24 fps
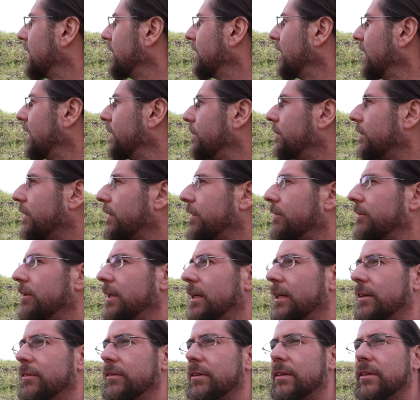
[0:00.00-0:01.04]
think I'm
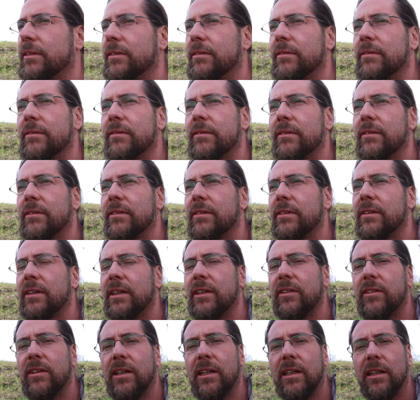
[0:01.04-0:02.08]

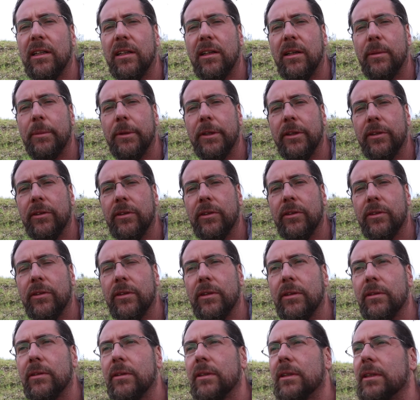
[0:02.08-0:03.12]
360 kilometers or
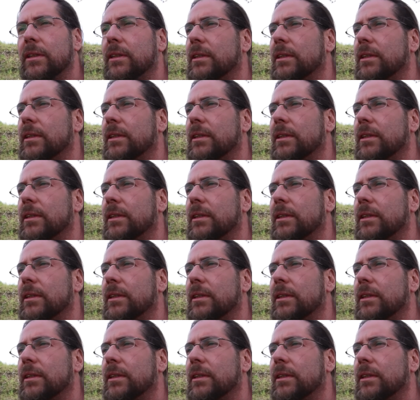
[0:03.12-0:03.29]
so.